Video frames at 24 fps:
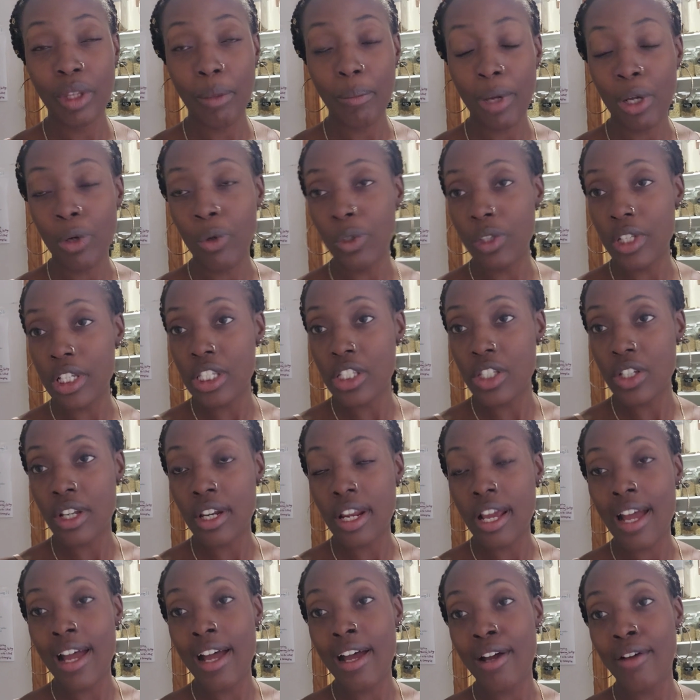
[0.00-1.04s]
my oldest son
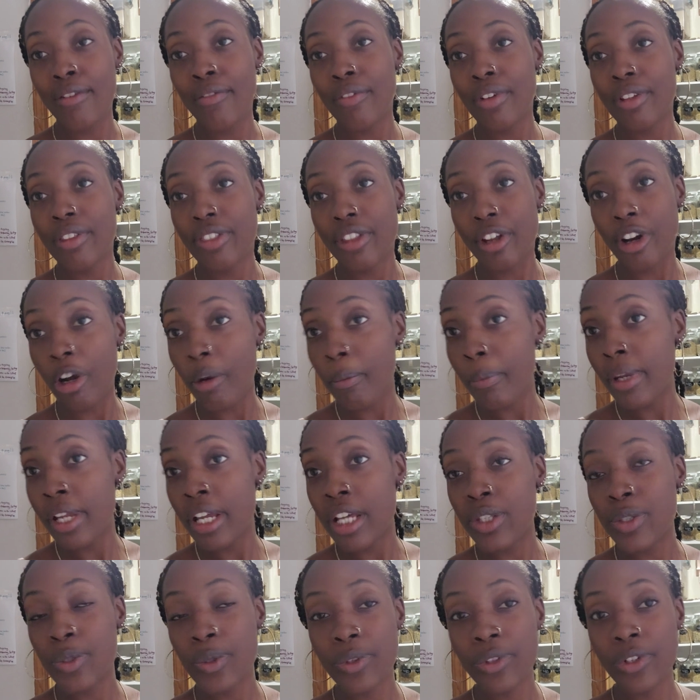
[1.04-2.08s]
have therapy
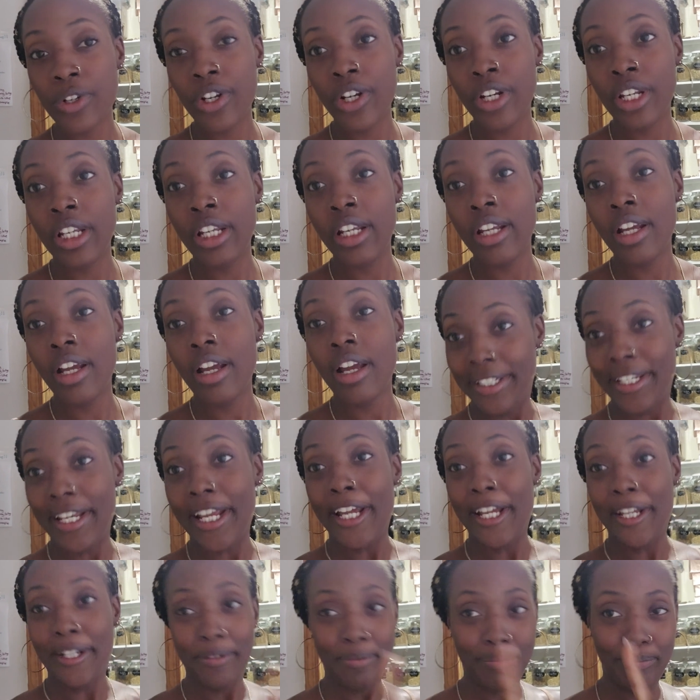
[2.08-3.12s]
at 2:30.
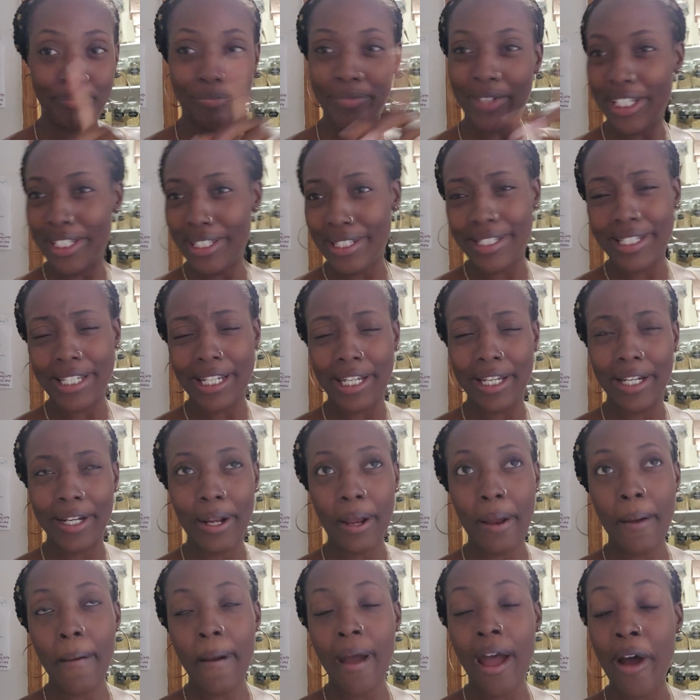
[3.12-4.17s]
Yeah, insane.
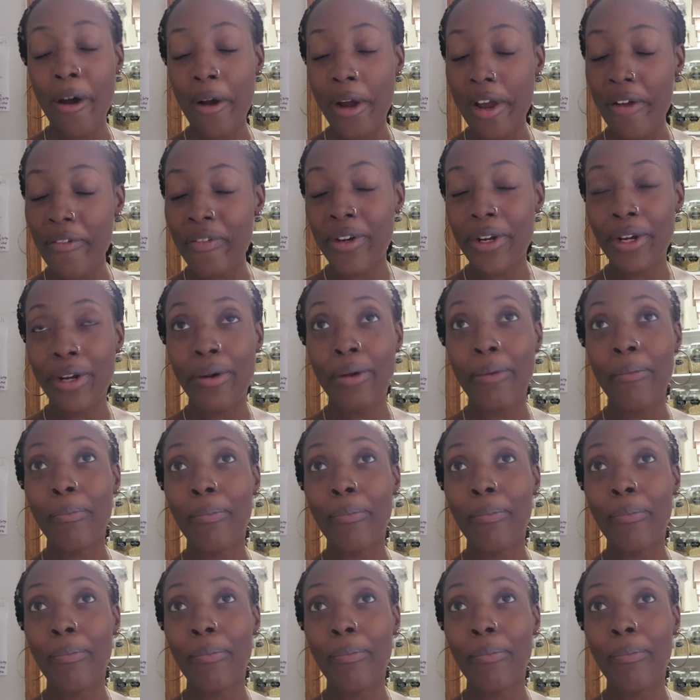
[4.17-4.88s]
However,